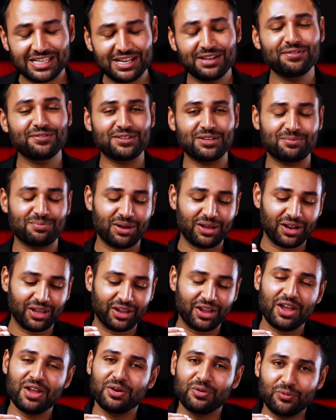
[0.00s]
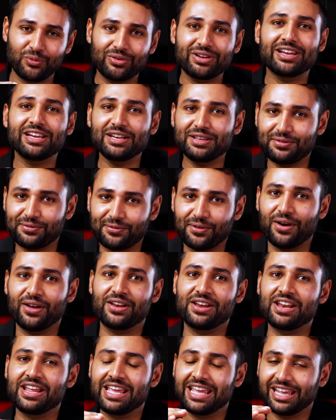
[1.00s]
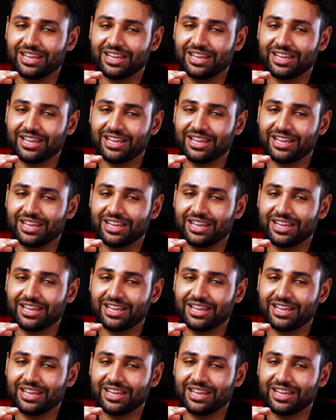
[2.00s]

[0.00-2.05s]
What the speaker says: lifted by like really fun,